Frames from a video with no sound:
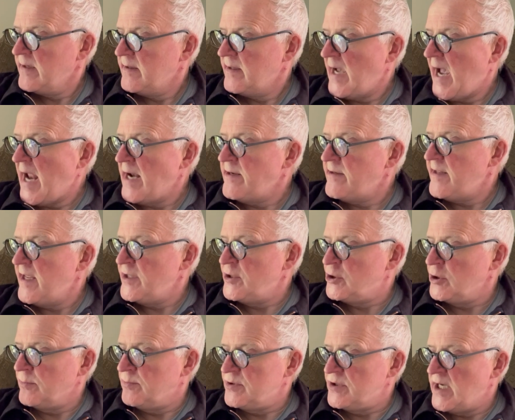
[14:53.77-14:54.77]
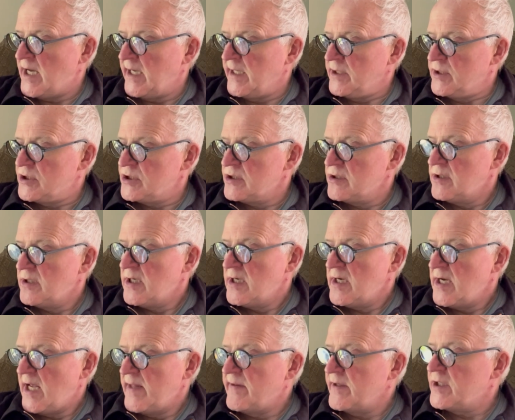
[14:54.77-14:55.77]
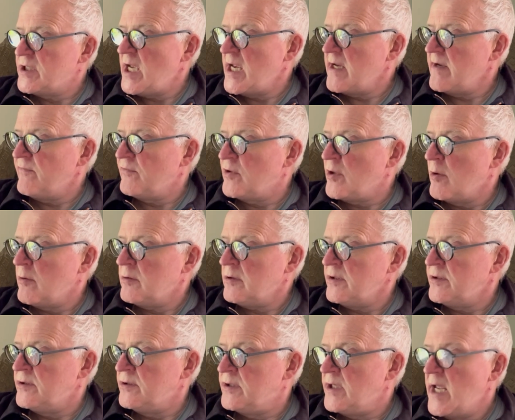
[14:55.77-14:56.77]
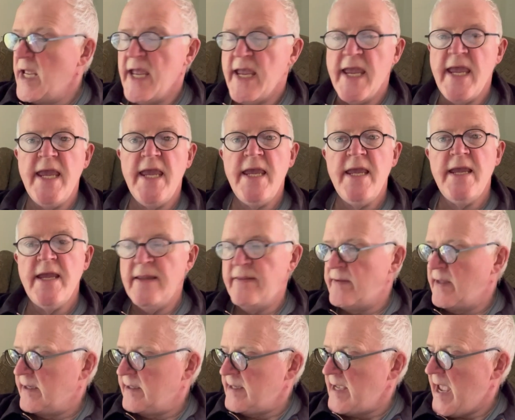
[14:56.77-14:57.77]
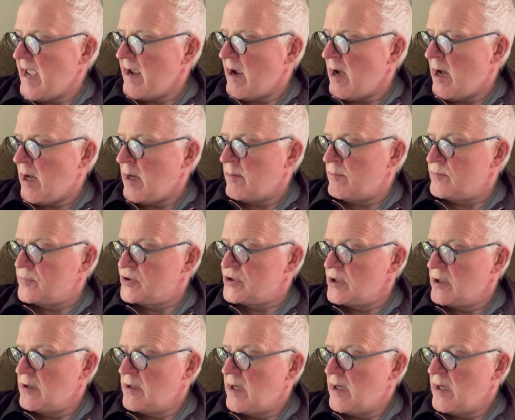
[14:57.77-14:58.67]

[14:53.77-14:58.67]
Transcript: and their dubbed knights, and the king of Gothland, he in the gay arms,